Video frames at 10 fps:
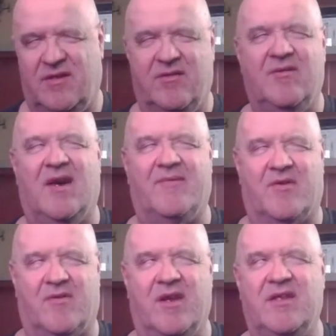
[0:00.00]
you have
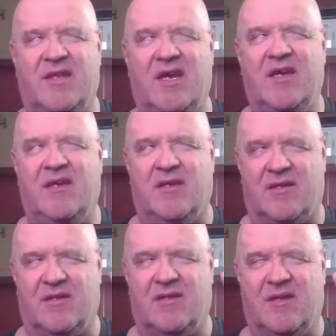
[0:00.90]
a great day,
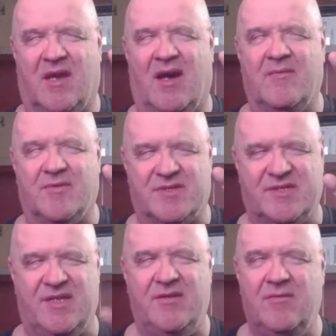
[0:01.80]
and I will
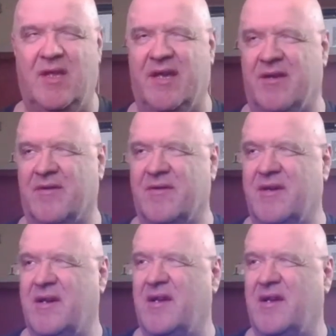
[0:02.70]
see you later.